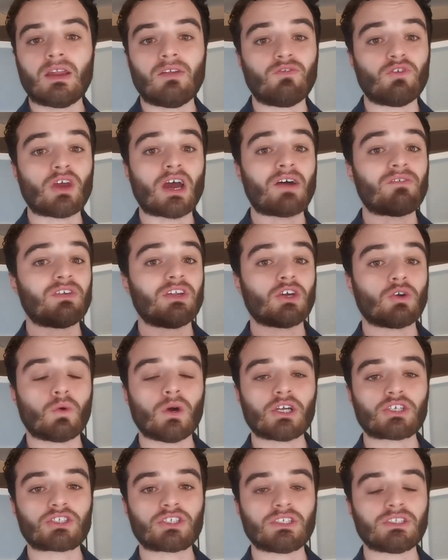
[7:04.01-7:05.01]
If you have any
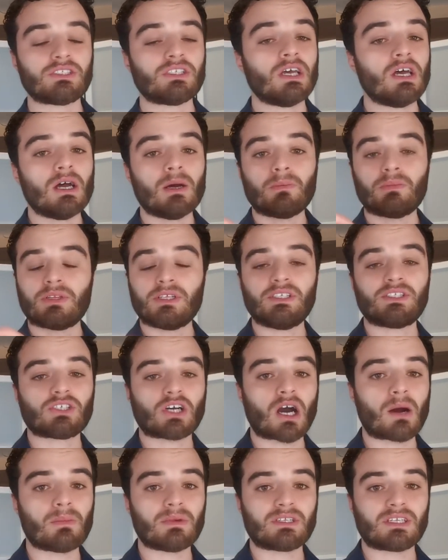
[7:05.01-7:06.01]
questions, please
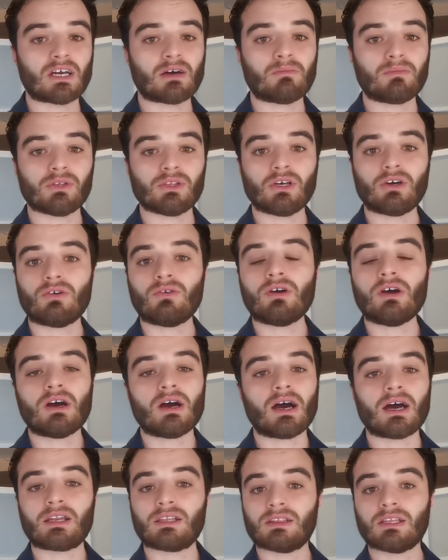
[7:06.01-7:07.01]
comment down below.
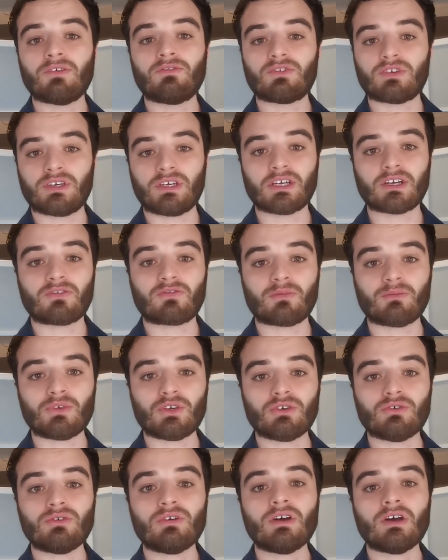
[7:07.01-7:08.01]
I'd love to hear from
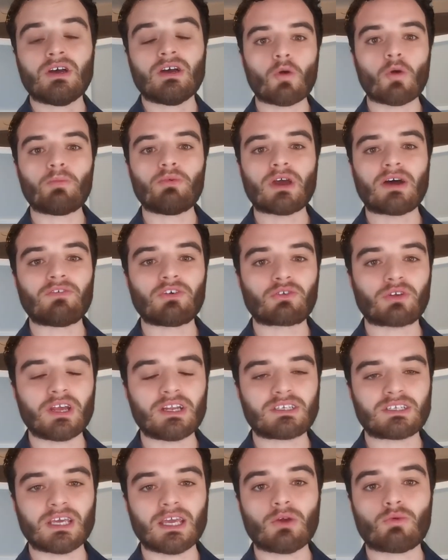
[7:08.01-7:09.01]
you. Hope you have a
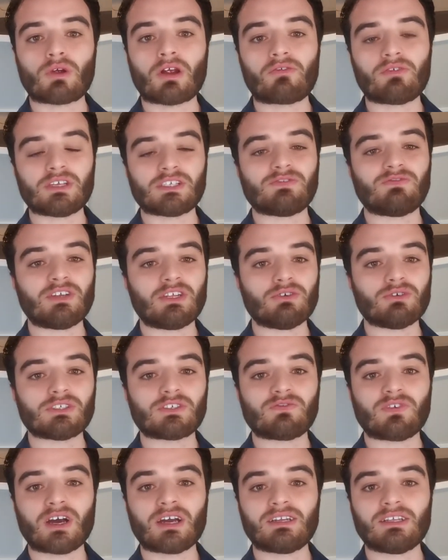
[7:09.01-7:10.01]
great day wherever this video
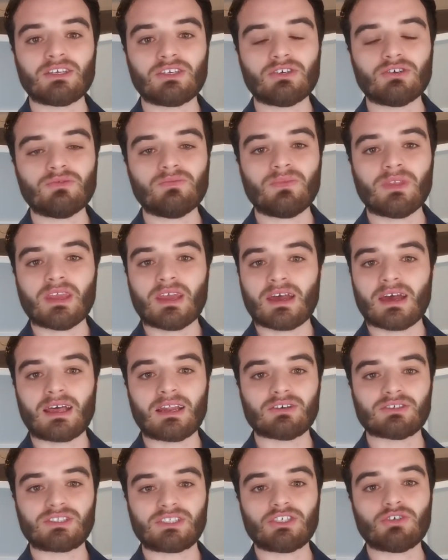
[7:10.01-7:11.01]
is finding you,
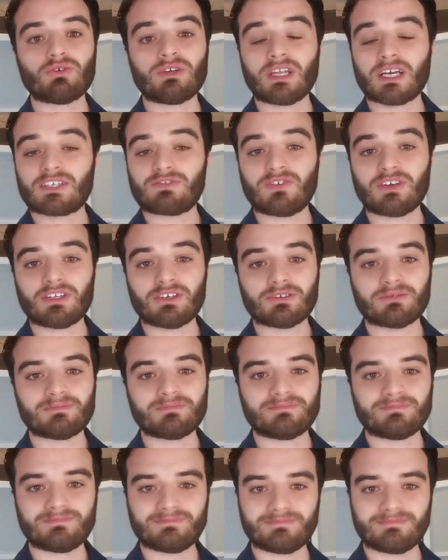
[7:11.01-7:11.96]
and I'll see you in the next video.